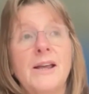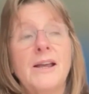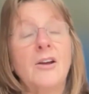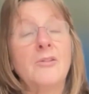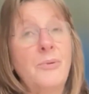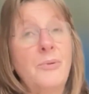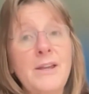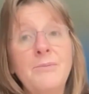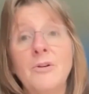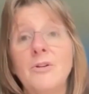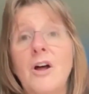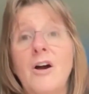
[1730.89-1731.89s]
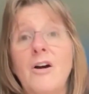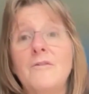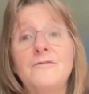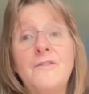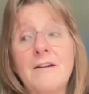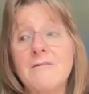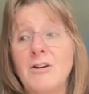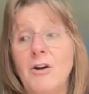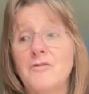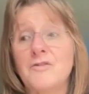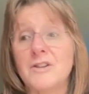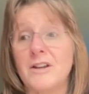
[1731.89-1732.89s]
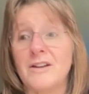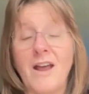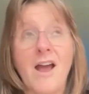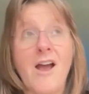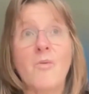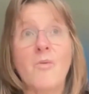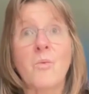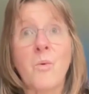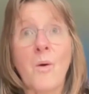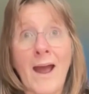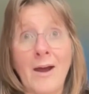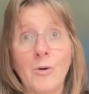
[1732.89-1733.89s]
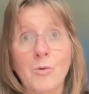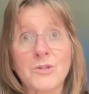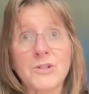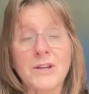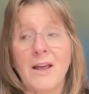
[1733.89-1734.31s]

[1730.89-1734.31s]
And people are very often wowed